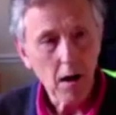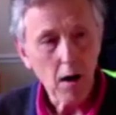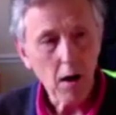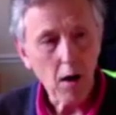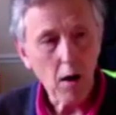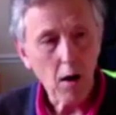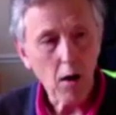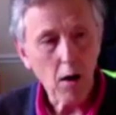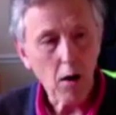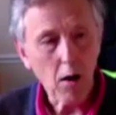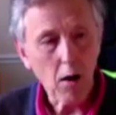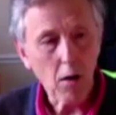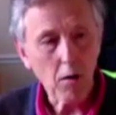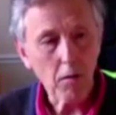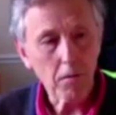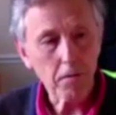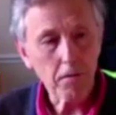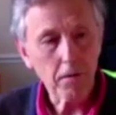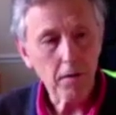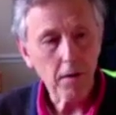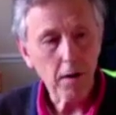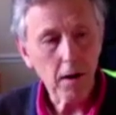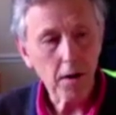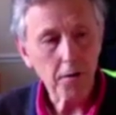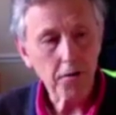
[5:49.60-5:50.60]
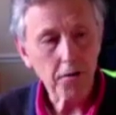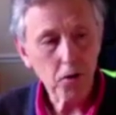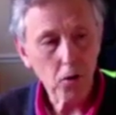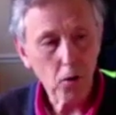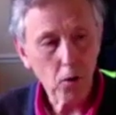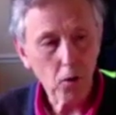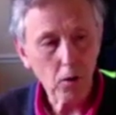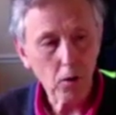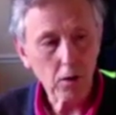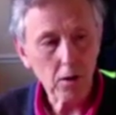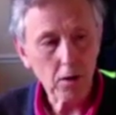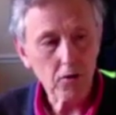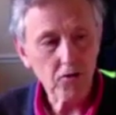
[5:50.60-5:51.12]
of a
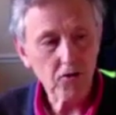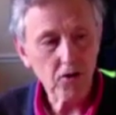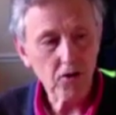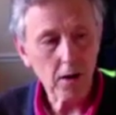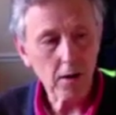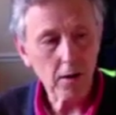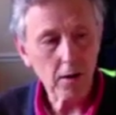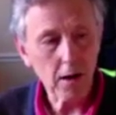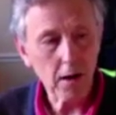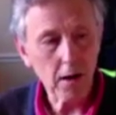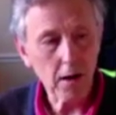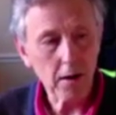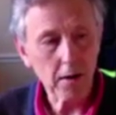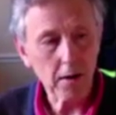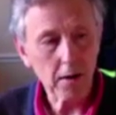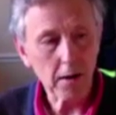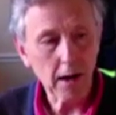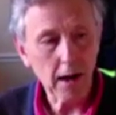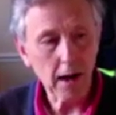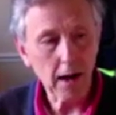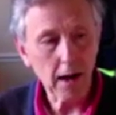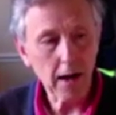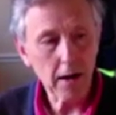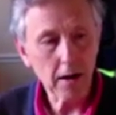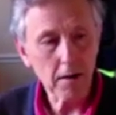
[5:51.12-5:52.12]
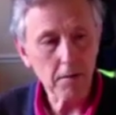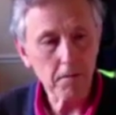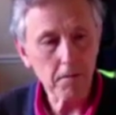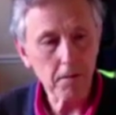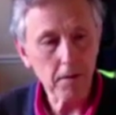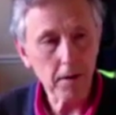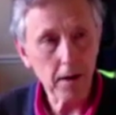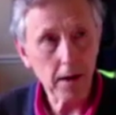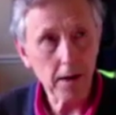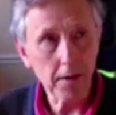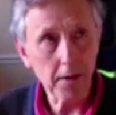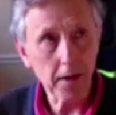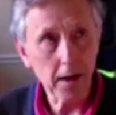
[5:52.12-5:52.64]
talk Gendlin gave
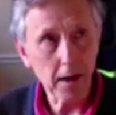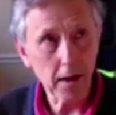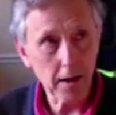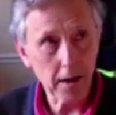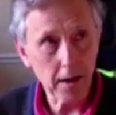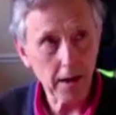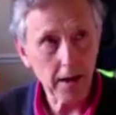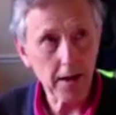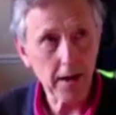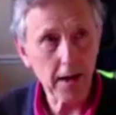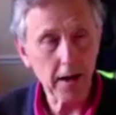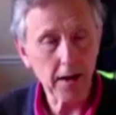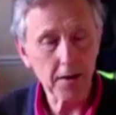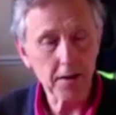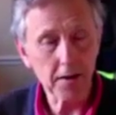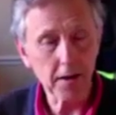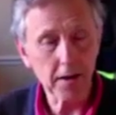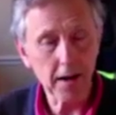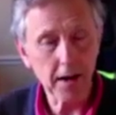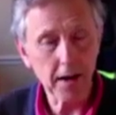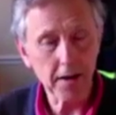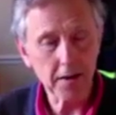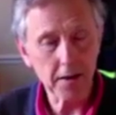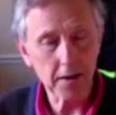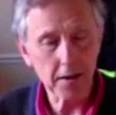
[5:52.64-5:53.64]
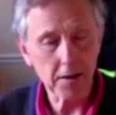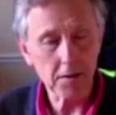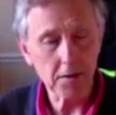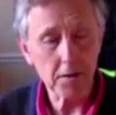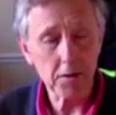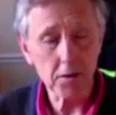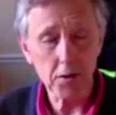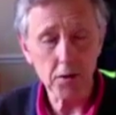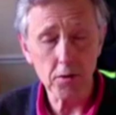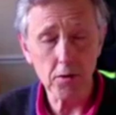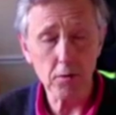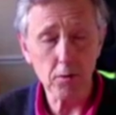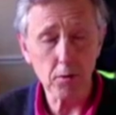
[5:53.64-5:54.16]
in the early 1980s
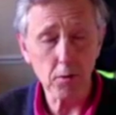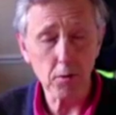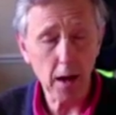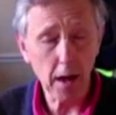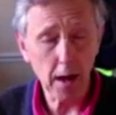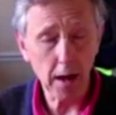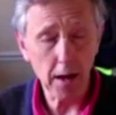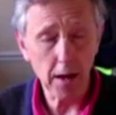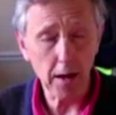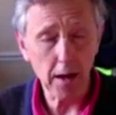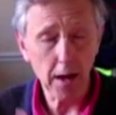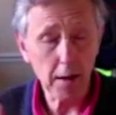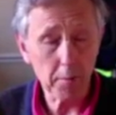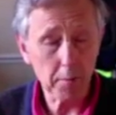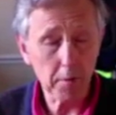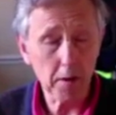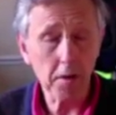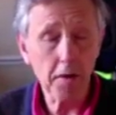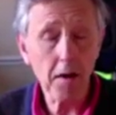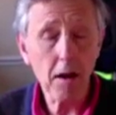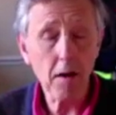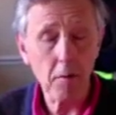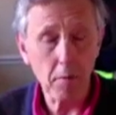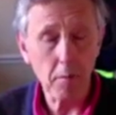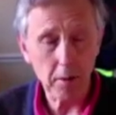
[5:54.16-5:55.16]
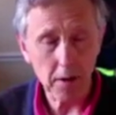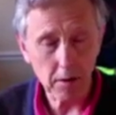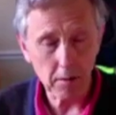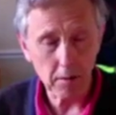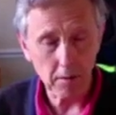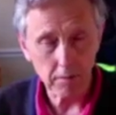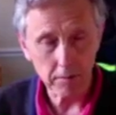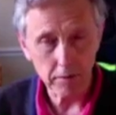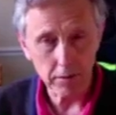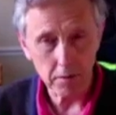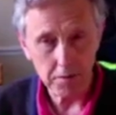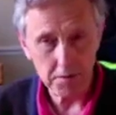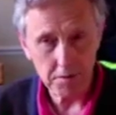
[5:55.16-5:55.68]
to a hypnotherapy
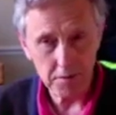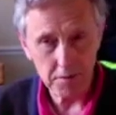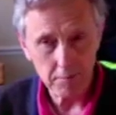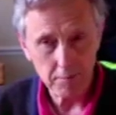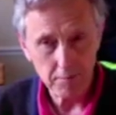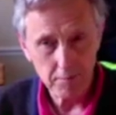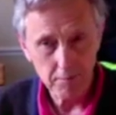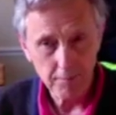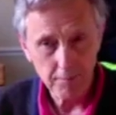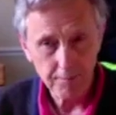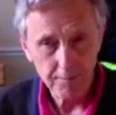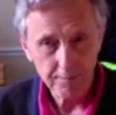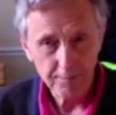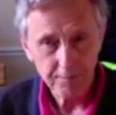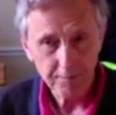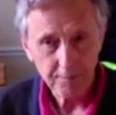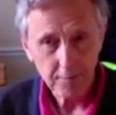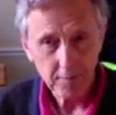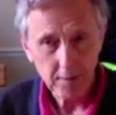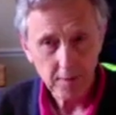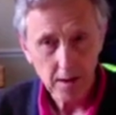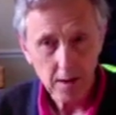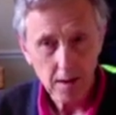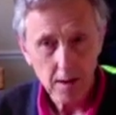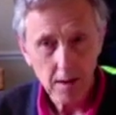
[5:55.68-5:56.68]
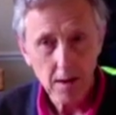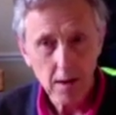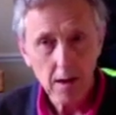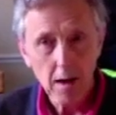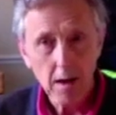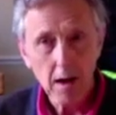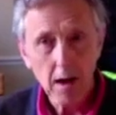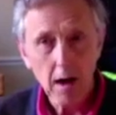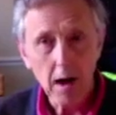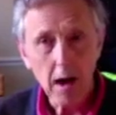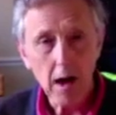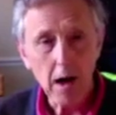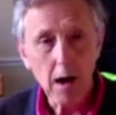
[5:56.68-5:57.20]
conference,
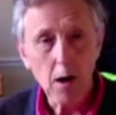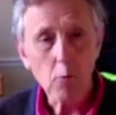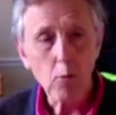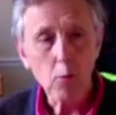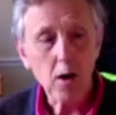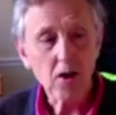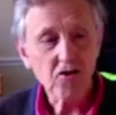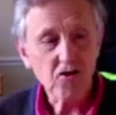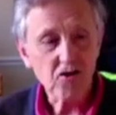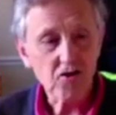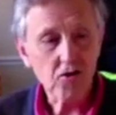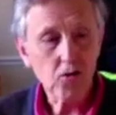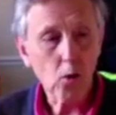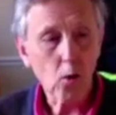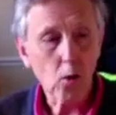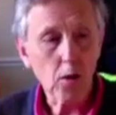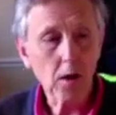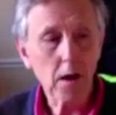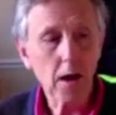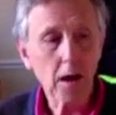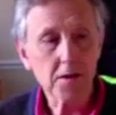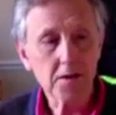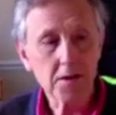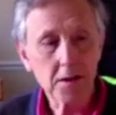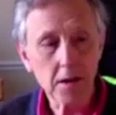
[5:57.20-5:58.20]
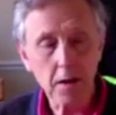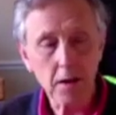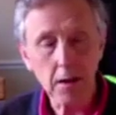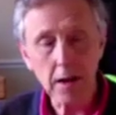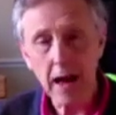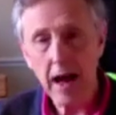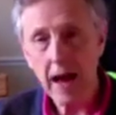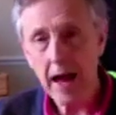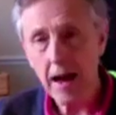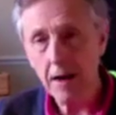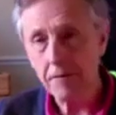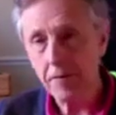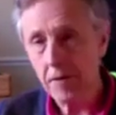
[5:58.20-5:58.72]
which talk I still
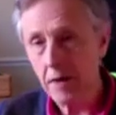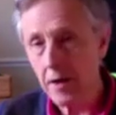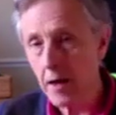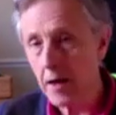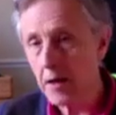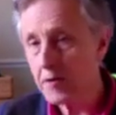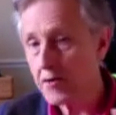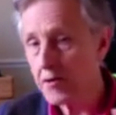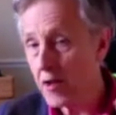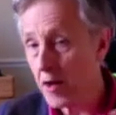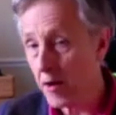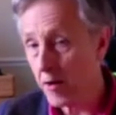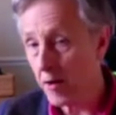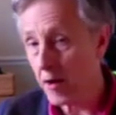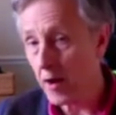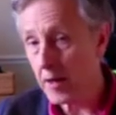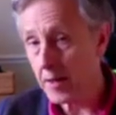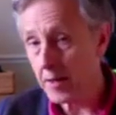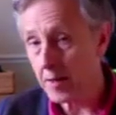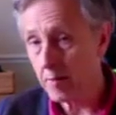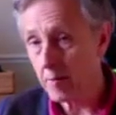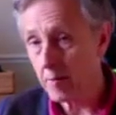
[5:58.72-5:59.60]
have. And last year I